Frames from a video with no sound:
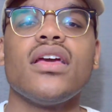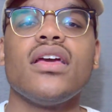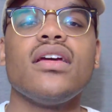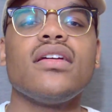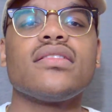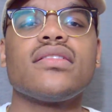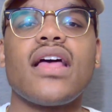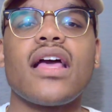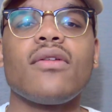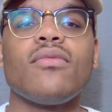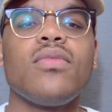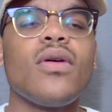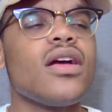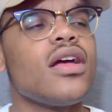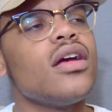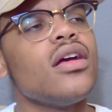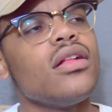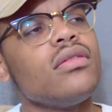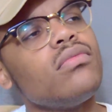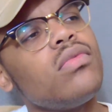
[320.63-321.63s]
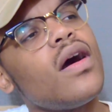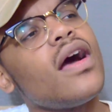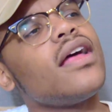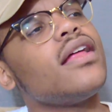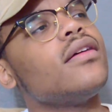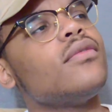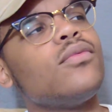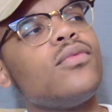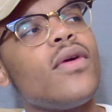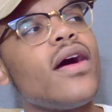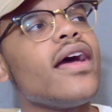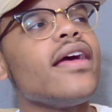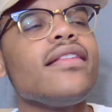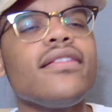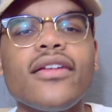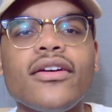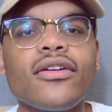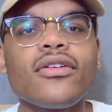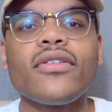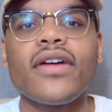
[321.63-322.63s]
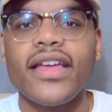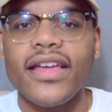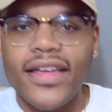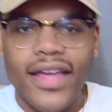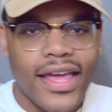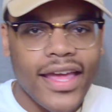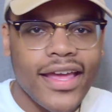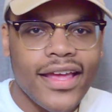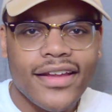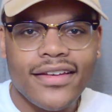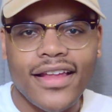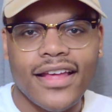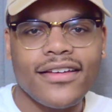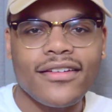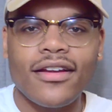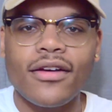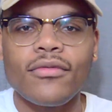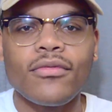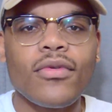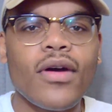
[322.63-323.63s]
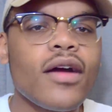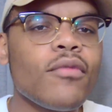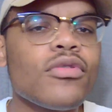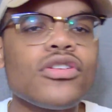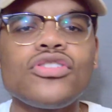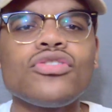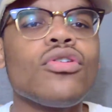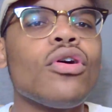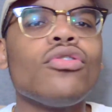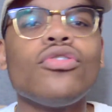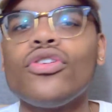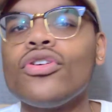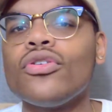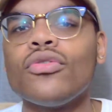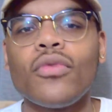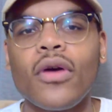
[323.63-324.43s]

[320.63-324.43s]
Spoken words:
He's like, what little in, like, what you gonna do?